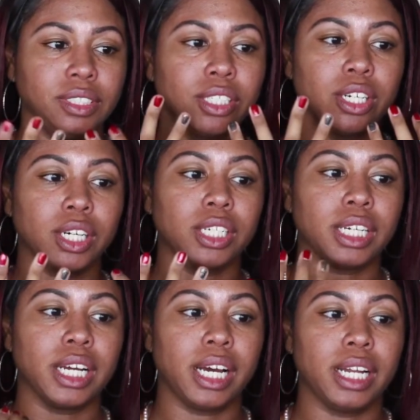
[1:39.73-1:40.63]
you're going
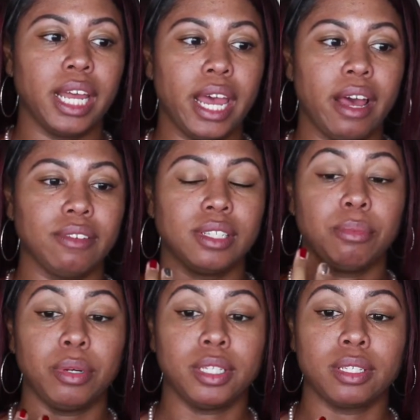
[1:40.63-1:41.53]
to kind of have to
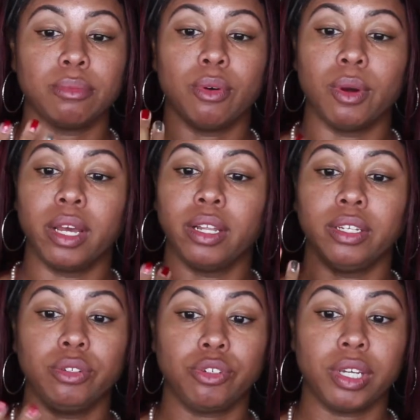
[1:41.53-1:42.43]
put some oil
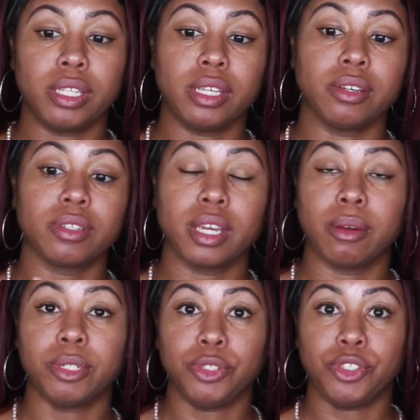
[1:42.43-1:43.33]
and nutrients in your
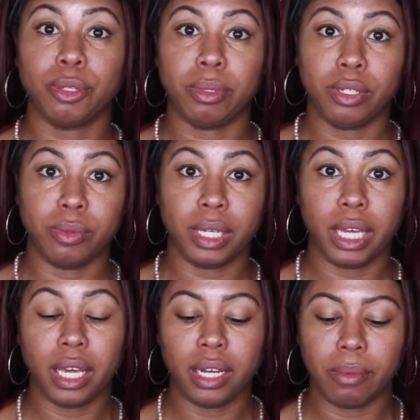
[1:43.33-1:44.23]
skin, which you should be
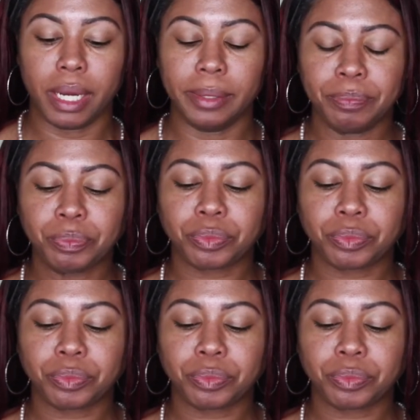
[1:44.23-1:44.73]
doing anyway.